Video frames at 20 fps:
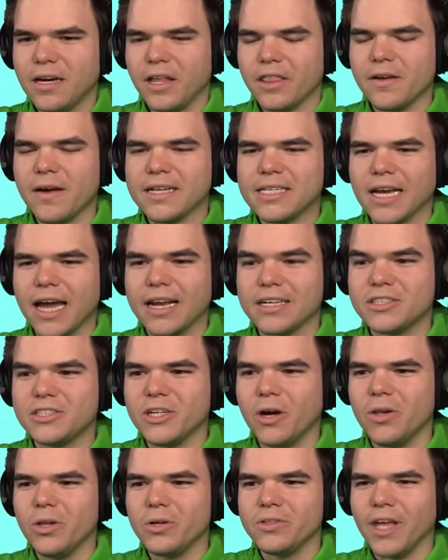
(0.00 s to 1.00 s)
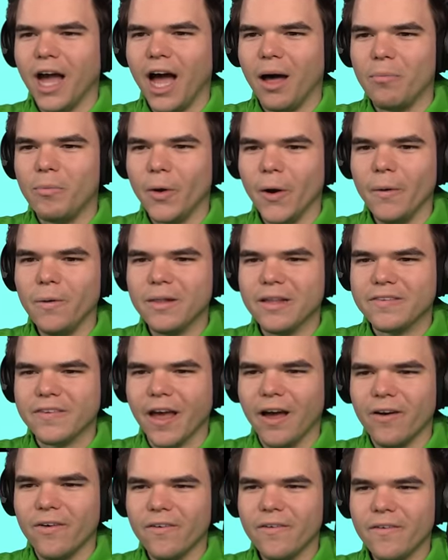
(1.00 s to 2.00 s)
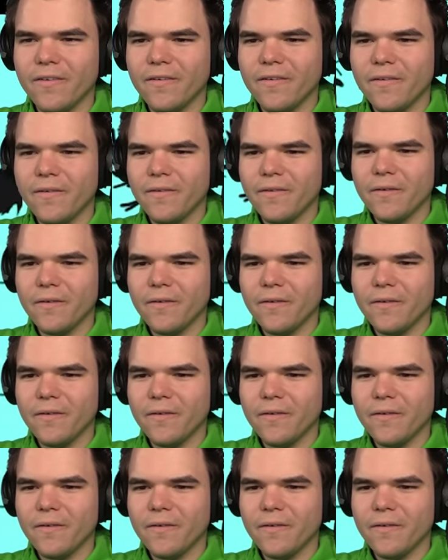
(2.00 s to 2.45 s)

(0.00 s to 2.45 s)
Otherwise, really I got a solo it. dub, bro. Let's go. Huh?